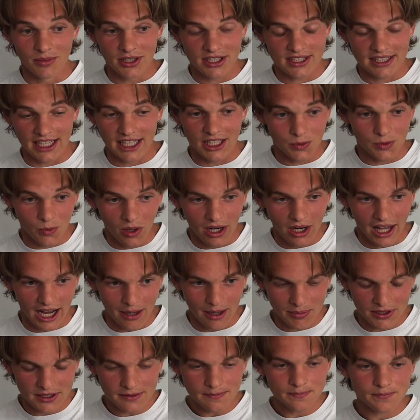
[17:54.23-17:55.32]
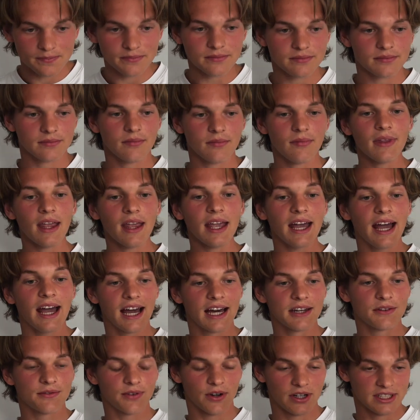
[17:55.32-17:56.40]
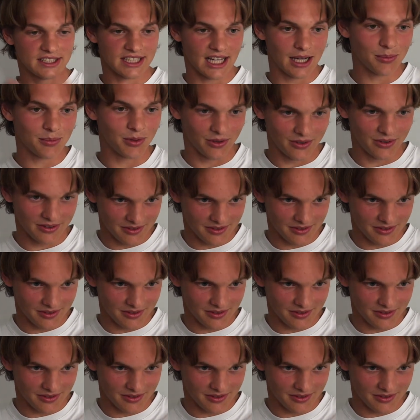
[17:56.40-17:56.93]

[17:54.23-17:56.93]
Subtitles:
realizing that mistakes would happen.